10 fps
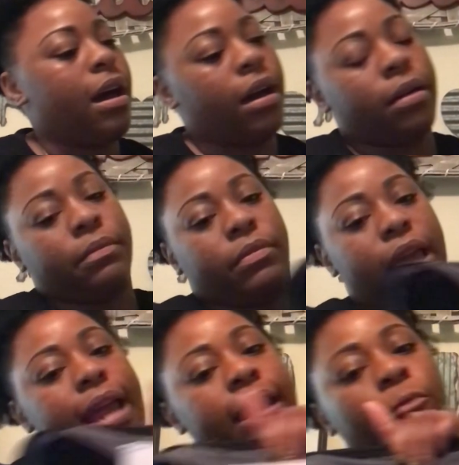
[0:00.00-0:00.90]
And
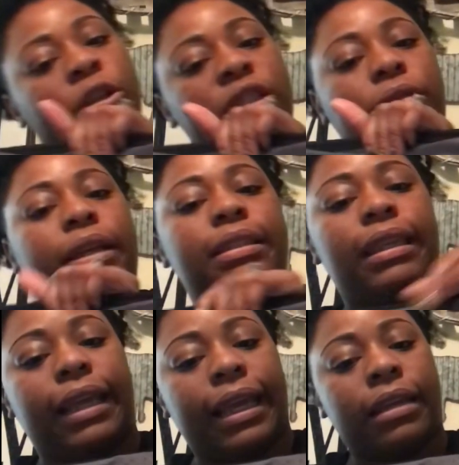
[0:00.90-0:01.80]
then once you get
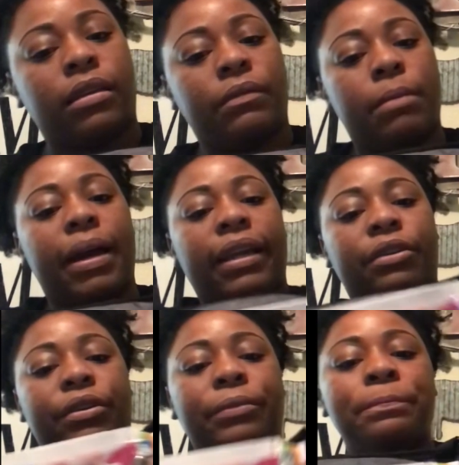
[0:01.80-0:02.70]
to the end of the
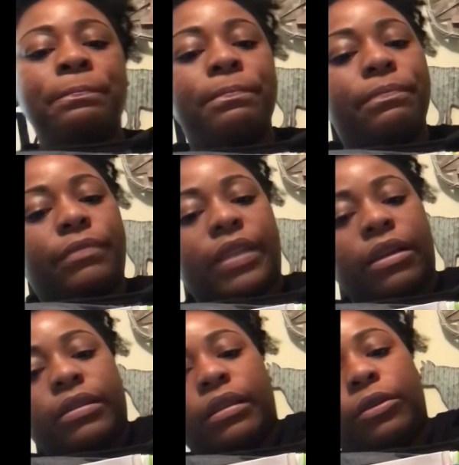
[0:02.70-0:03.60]
binder,
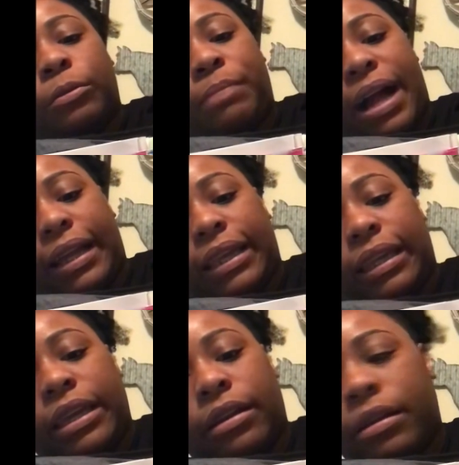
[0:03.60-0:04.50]
there's a little pocket
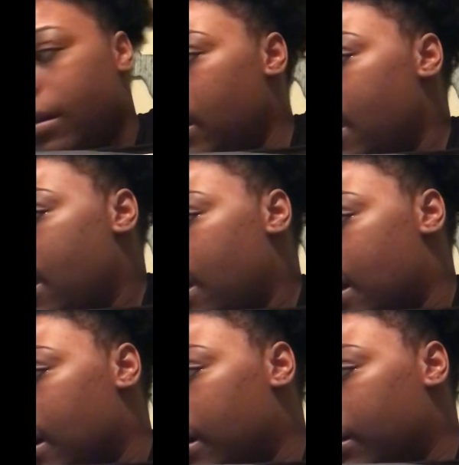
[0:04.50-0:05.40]
here
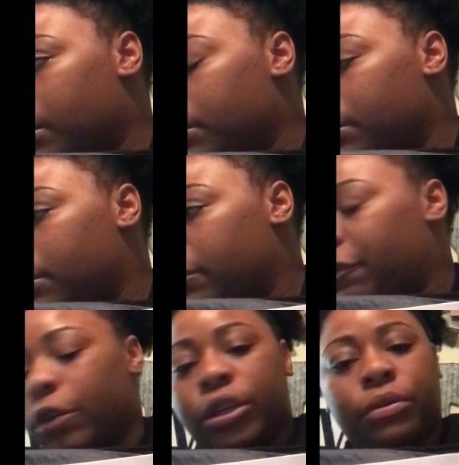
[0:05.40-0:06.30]

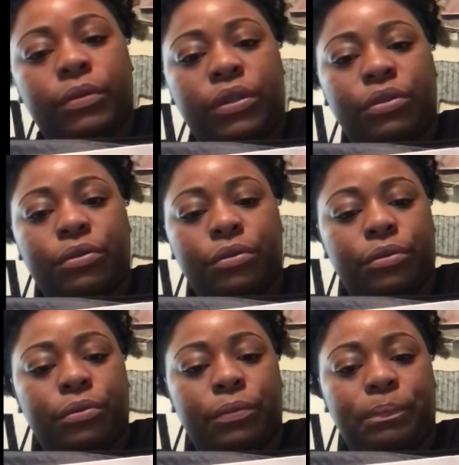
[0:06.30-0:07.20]
for you
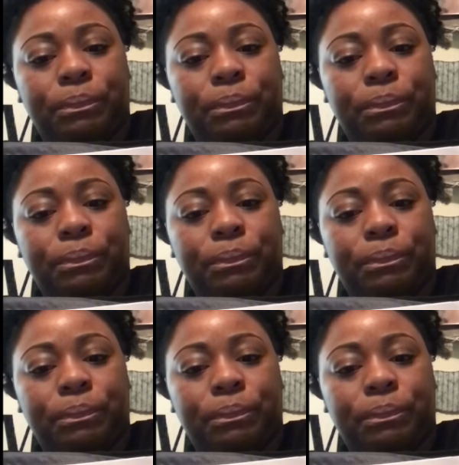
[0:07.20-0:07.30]
to